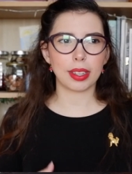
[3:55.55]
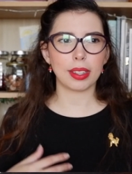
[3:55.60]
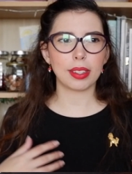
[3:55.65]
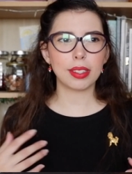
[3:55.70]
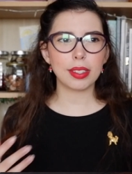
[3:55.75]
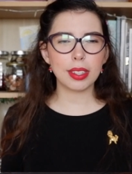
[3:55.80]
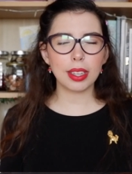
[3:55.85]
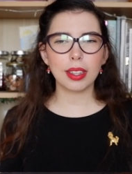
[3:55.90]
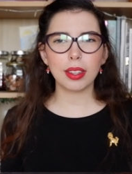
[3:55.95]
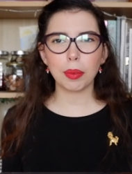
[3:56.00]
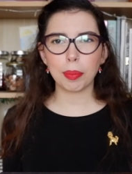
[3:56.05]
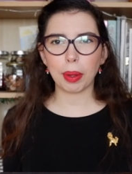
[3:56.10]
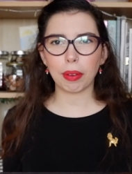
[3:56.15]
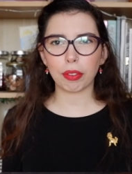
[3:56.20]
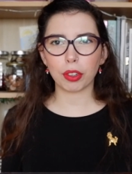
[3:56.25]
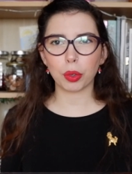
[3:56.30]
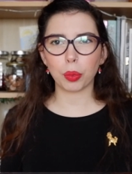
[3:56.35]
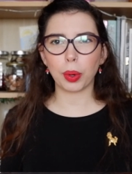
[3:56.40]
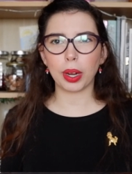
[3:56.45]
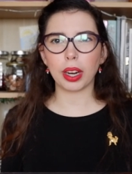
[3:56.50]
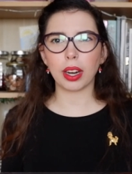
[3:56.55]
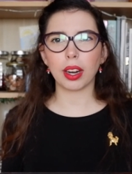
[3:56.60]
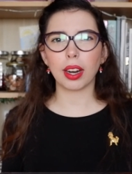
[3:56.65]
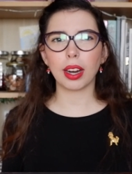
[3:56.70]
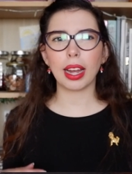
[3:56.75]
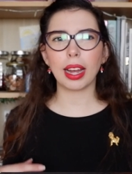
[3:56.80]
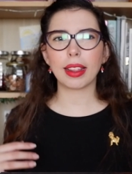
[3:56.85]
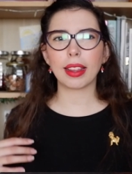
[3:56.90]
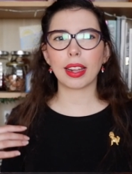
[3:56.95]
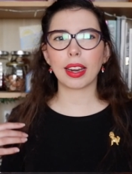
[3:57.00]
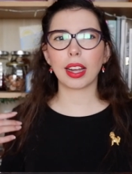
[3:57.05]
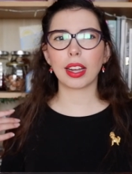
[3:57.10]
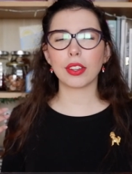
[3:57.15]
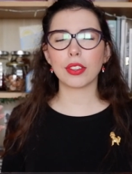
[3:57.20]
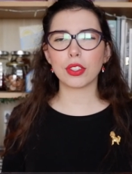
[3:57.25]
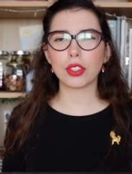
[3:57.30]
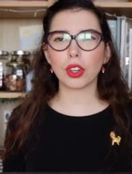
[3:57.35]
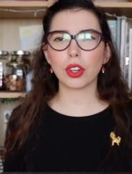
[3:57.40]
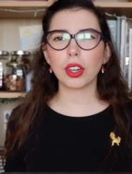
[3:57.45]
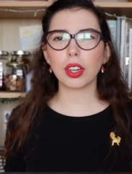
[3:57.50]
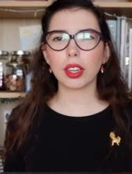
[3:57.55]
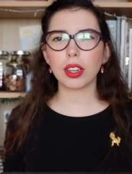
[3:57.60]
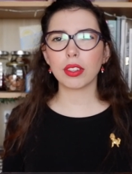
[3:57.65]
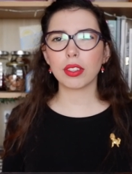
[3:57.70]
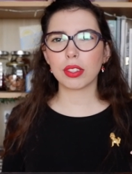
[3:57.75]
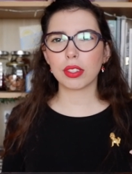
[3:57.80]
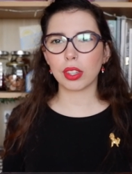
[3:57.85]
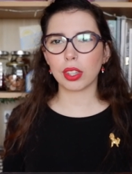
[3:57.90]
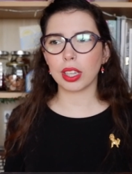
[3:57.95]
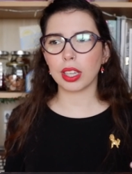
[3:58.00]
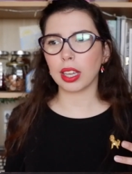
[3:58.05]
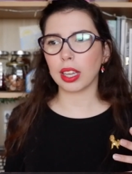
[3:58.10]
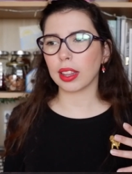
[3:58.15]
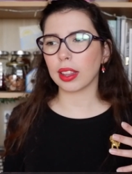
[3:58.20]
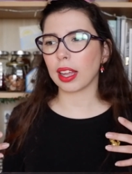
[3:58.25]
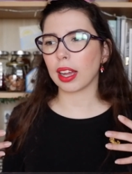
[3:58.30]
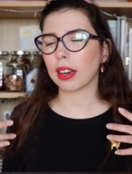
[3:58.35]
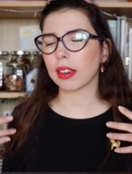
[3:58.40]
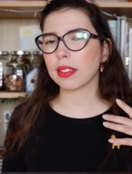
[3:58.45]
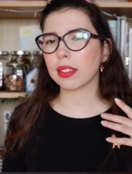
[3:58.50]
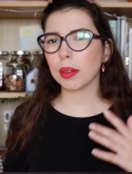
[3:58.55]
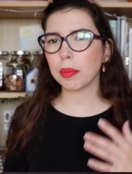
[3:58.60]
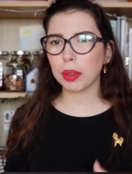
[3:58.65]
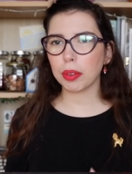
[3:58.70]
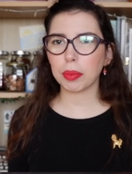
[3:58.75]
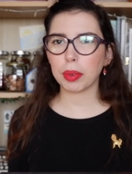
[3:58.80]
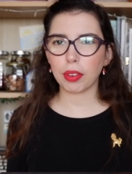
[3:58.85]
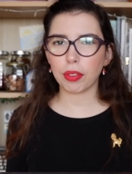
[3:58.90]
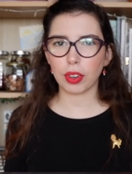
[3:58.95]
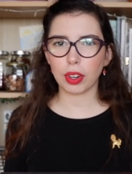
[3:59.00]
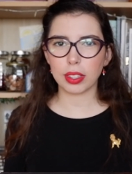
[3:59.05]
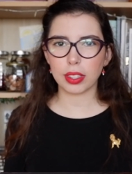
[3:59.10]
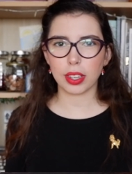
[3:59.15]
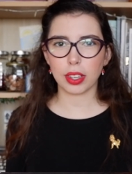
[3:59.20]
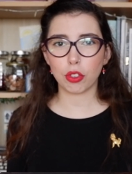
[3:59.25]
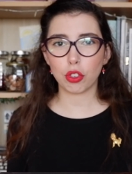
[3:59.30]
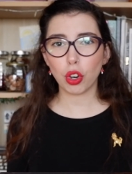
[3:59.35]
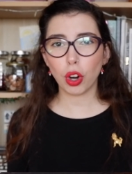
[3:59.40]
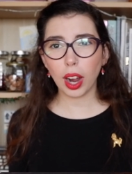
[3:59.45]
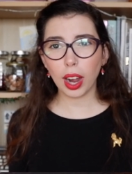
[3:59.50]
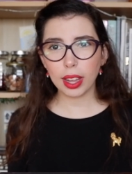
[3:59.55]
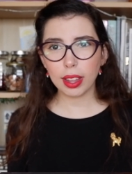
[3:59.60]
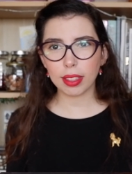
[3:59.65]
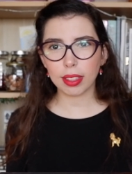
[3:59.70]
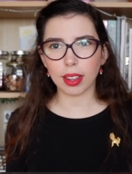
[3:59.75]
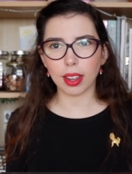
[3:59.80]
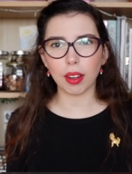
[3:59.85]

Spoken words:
I'd seen them everywhere, and then I started seeing that some of my friends had tried